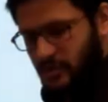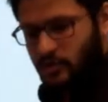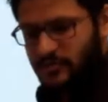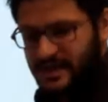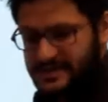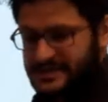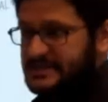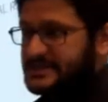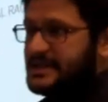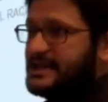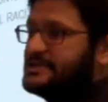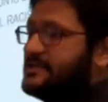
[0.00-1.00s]

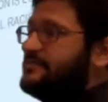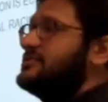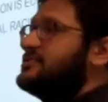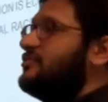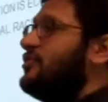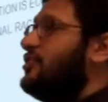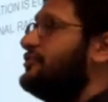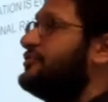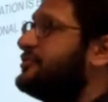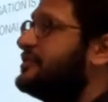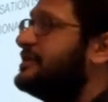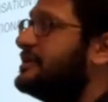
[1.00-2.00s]
globalization as it was thought
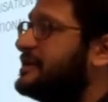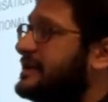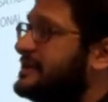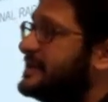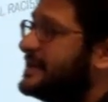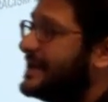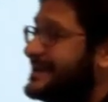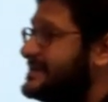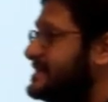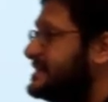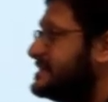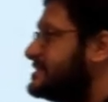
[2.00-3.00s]
in the
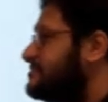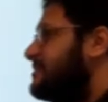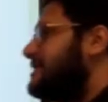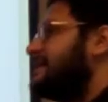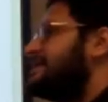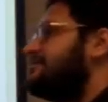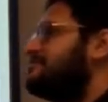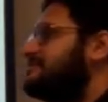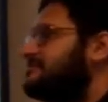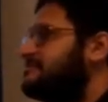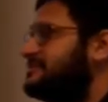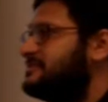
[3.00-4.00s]
90s by
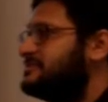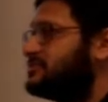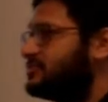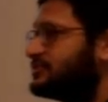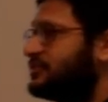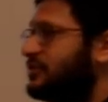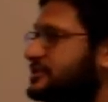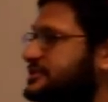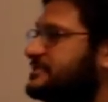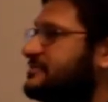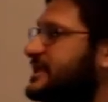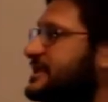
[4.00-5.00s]

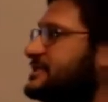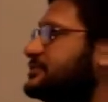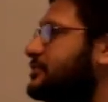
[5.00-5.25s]
sociology, by